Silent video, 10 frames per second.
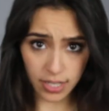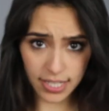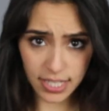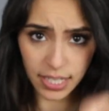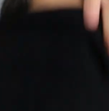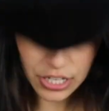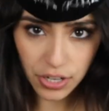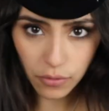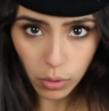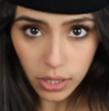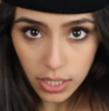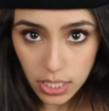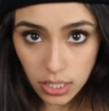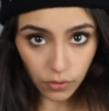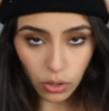Honestly, I should have worn
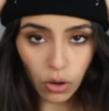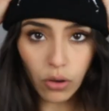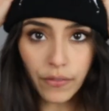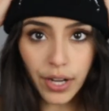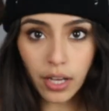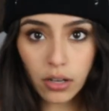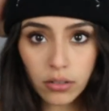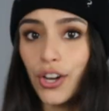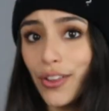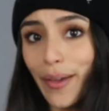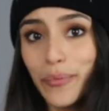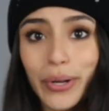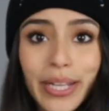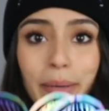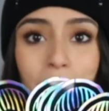this for the whole video. You know, they
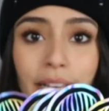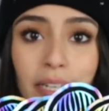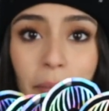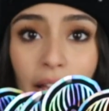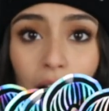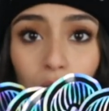really blanked me